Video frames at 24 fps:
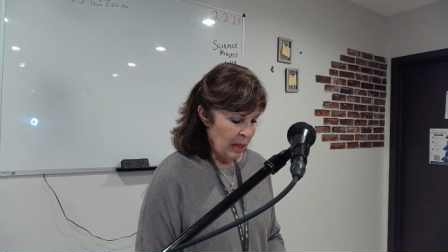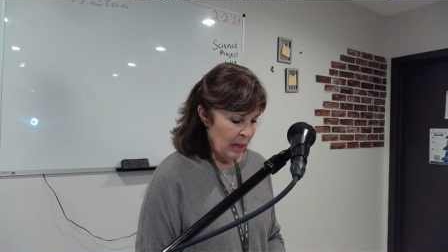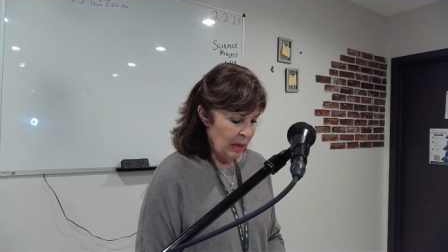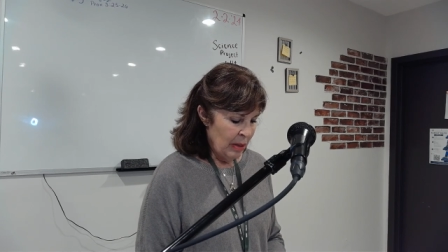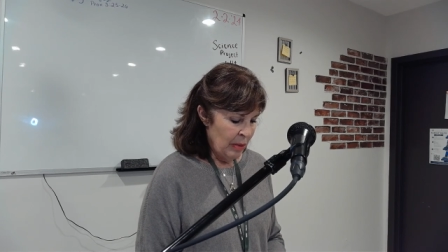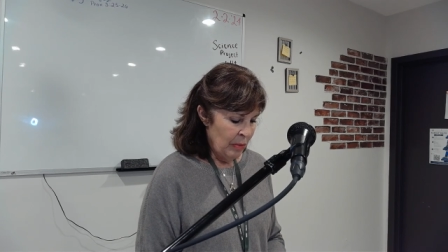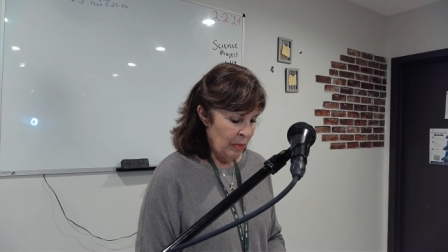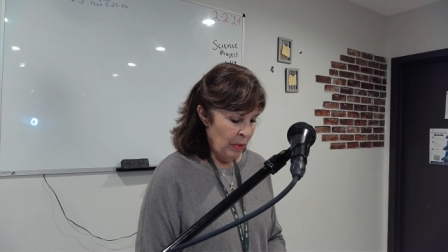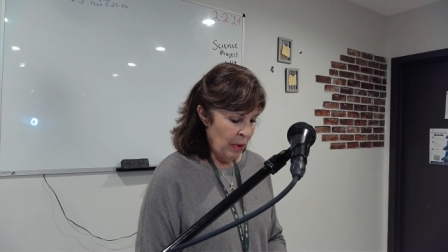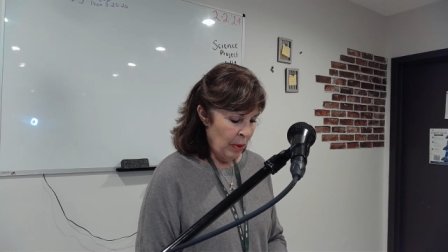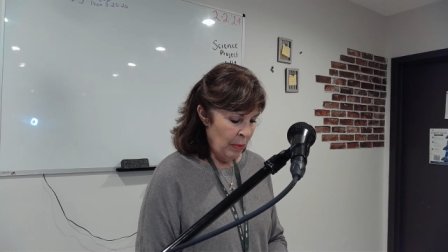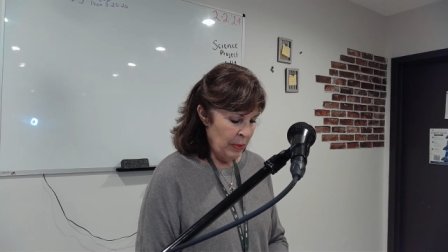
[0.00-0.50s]

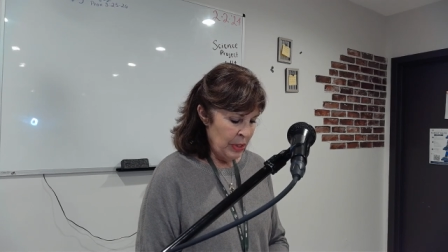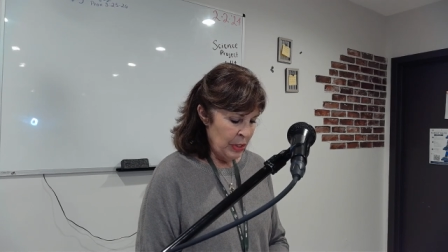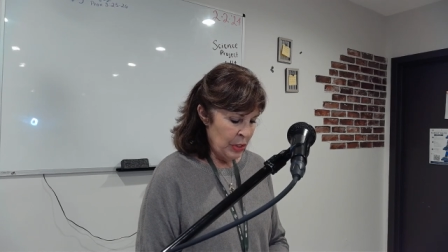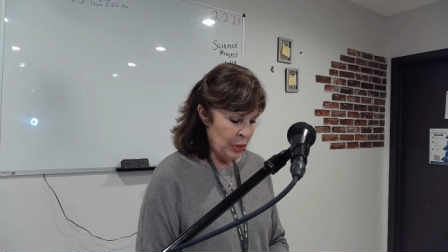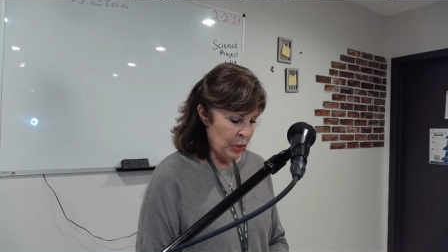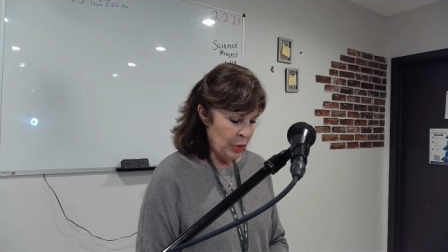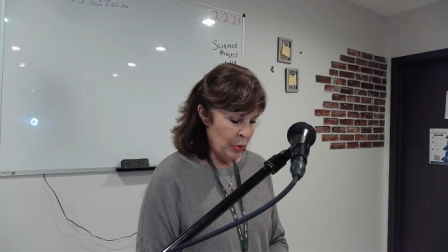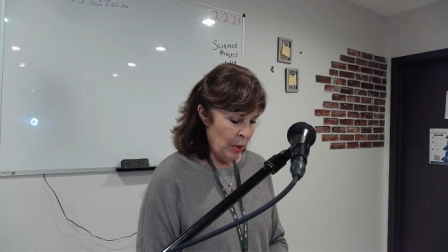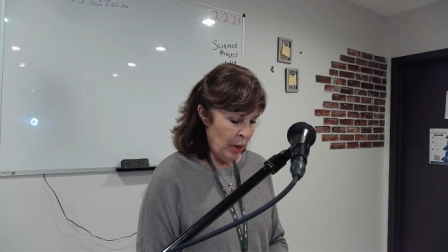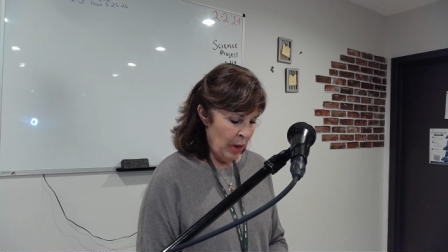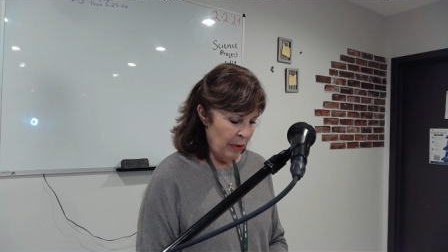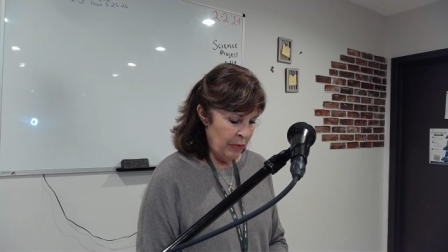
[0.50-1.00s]
Romans
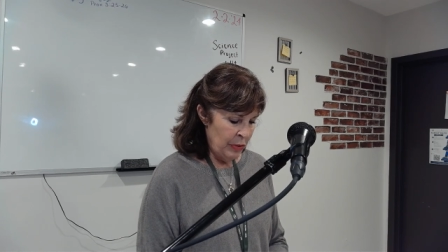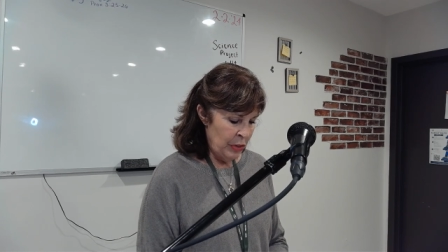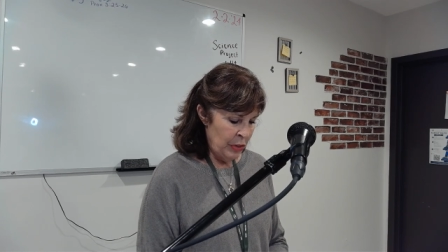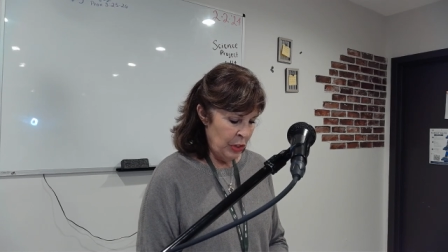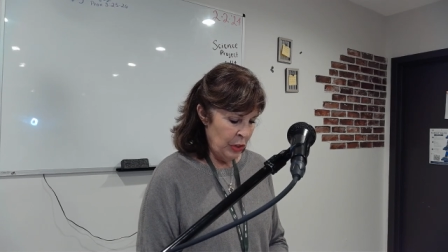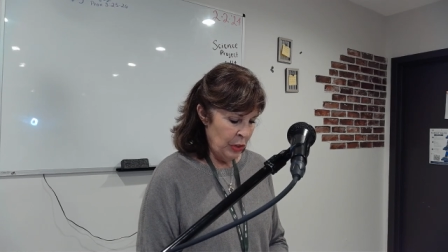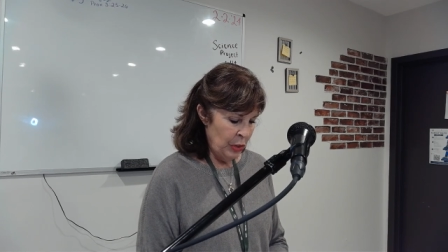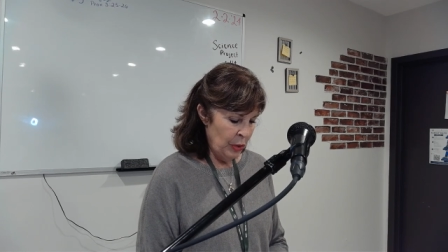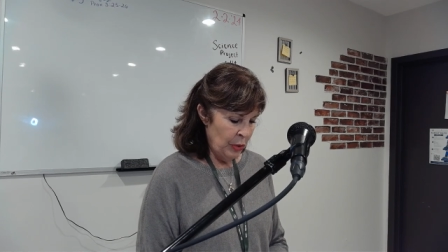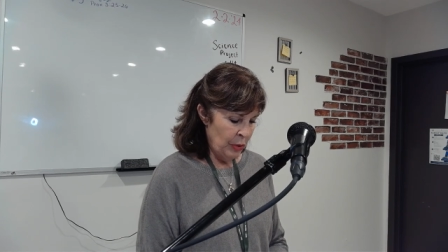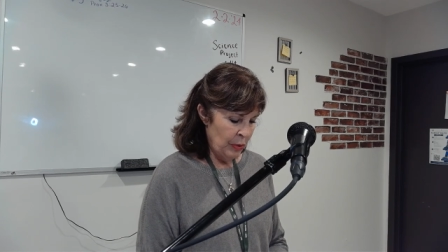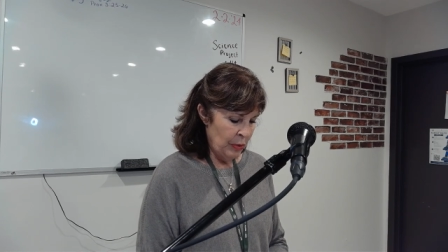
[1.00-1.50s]
12,
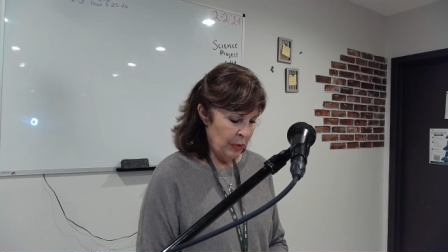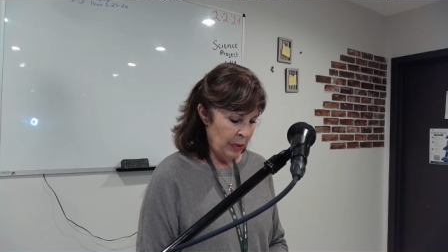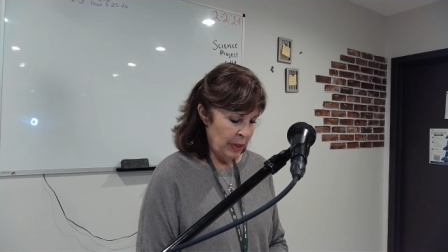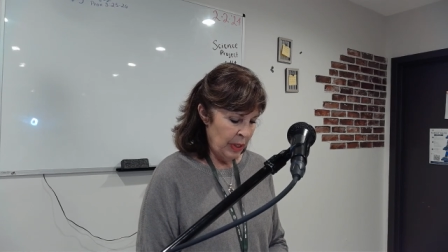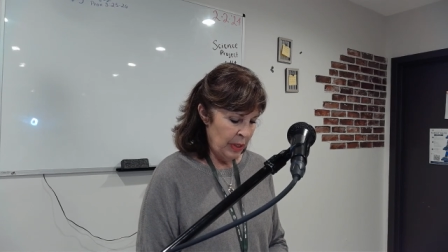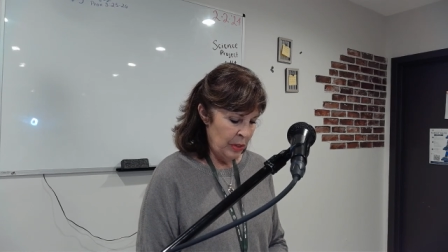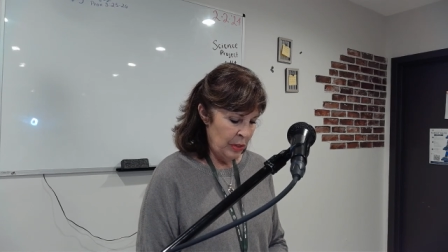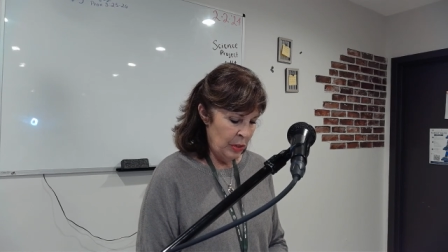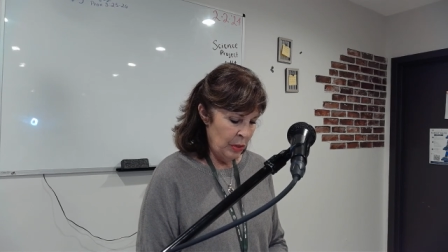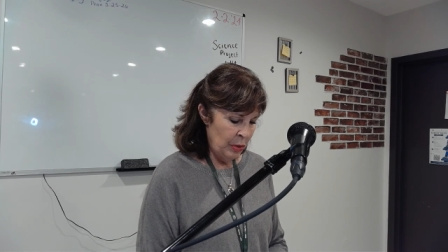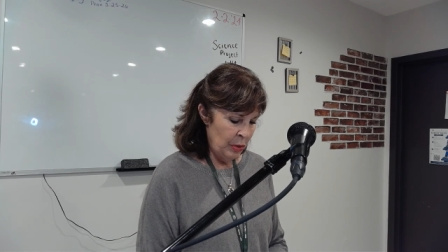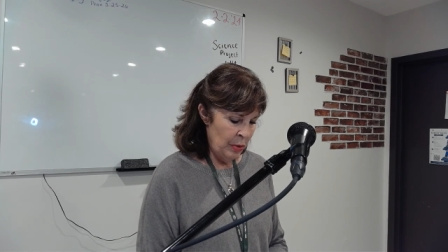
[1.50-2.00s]
2,
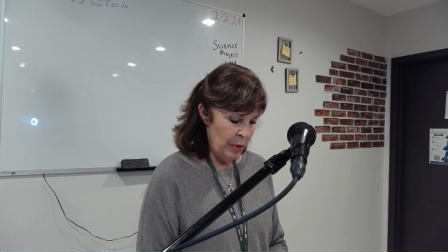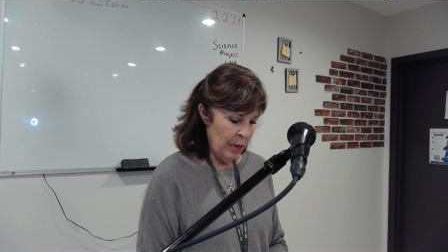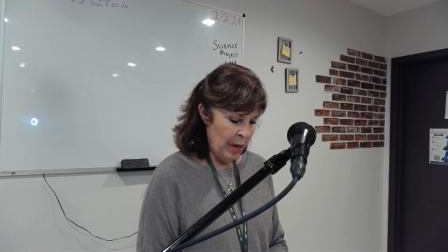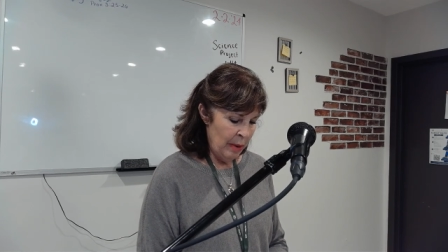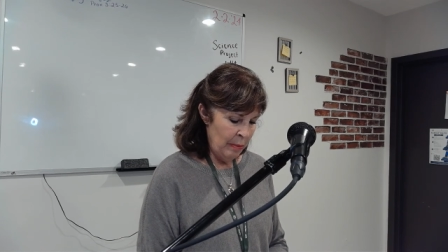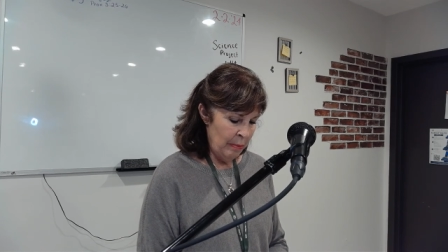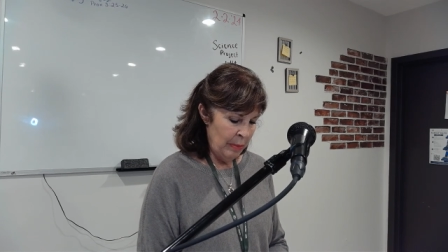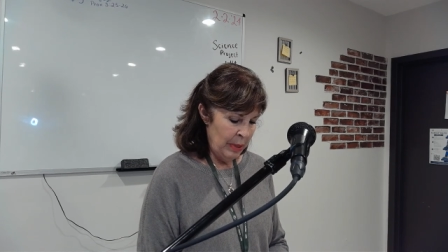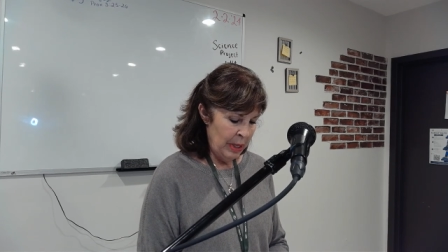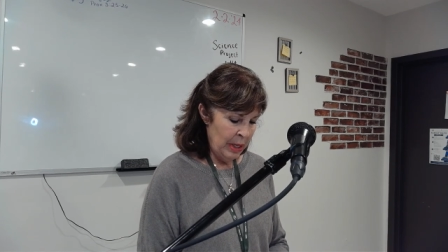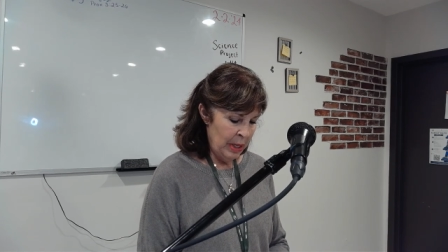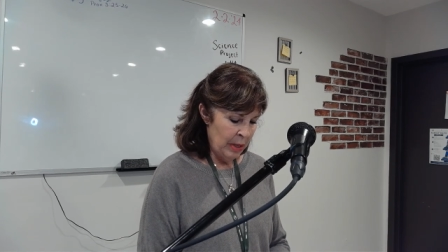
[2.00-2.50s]
and do
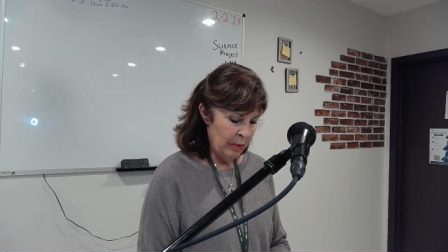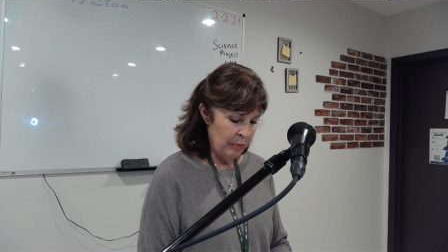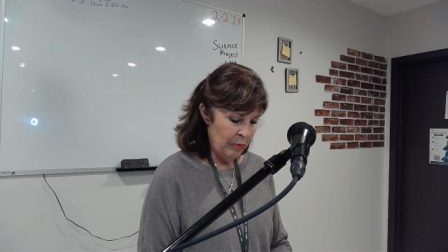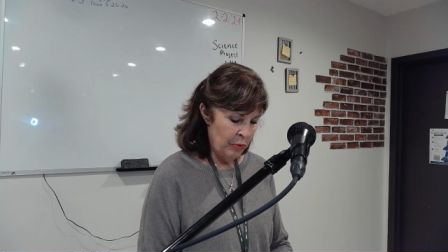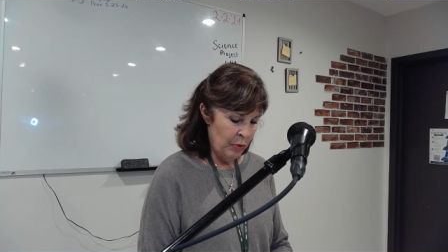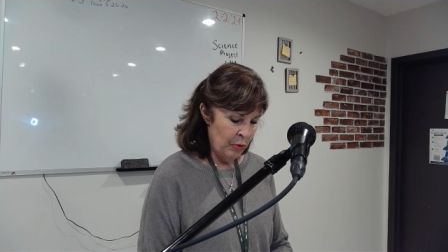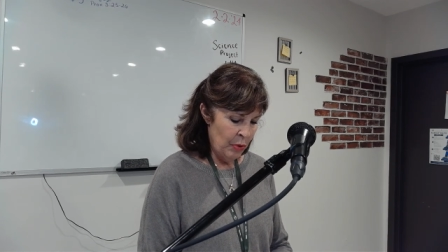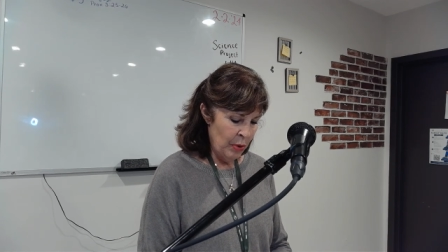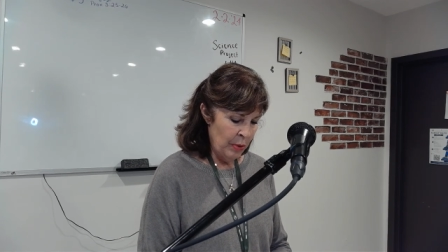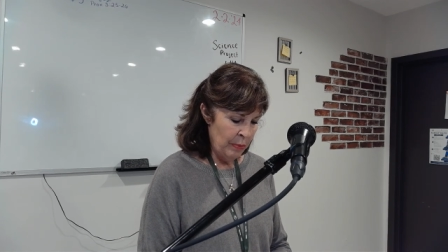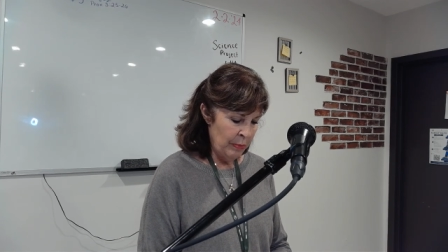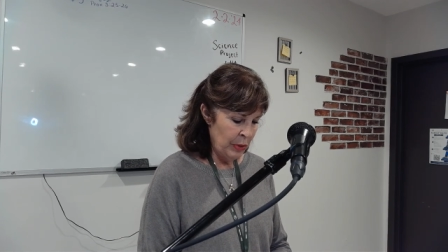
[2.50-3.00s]
not be
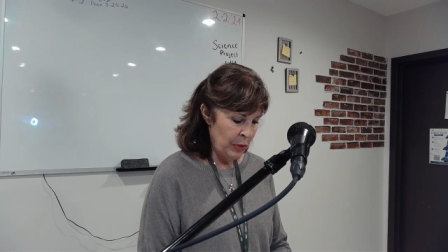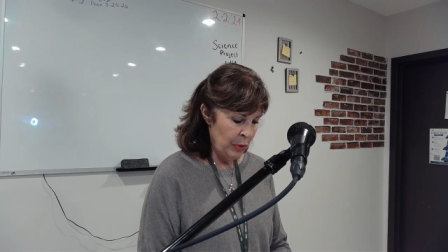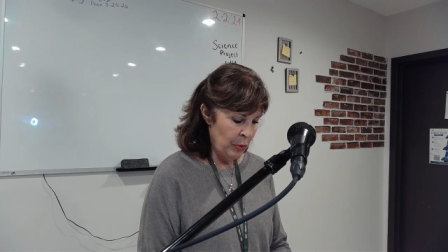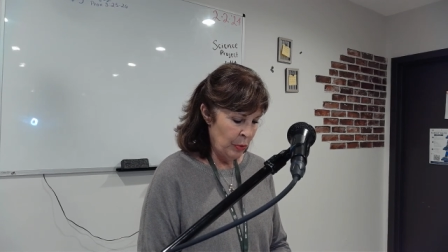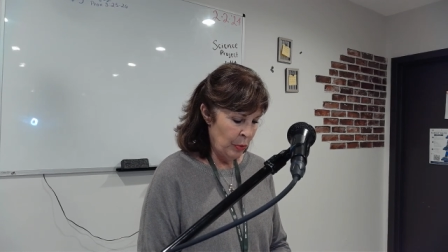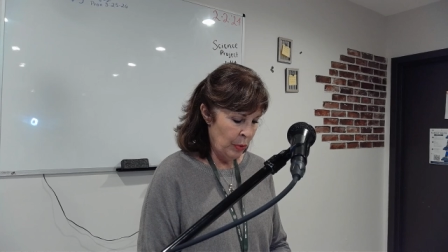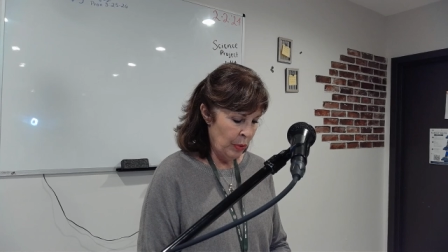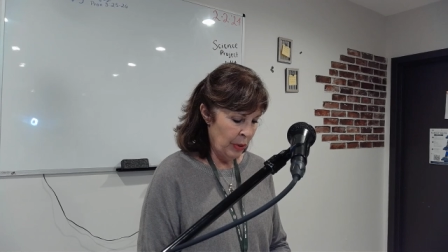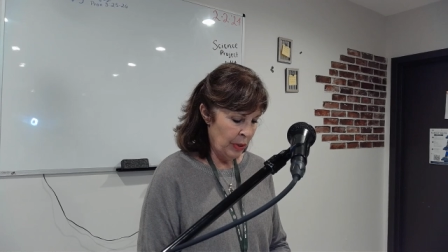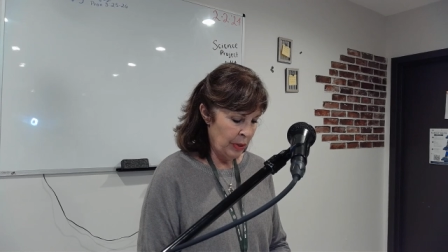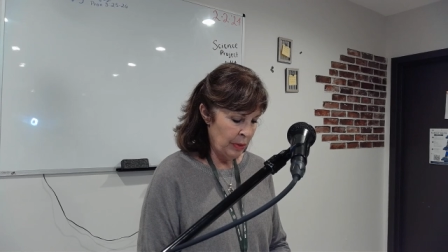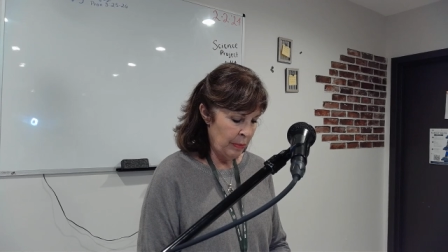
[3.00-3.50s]
conformed to the
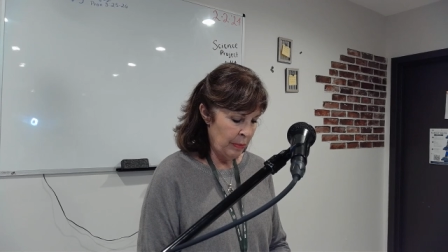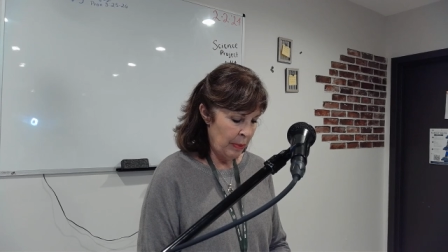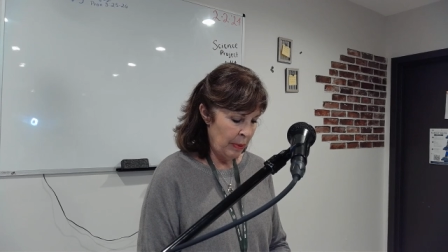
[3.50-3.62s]
world,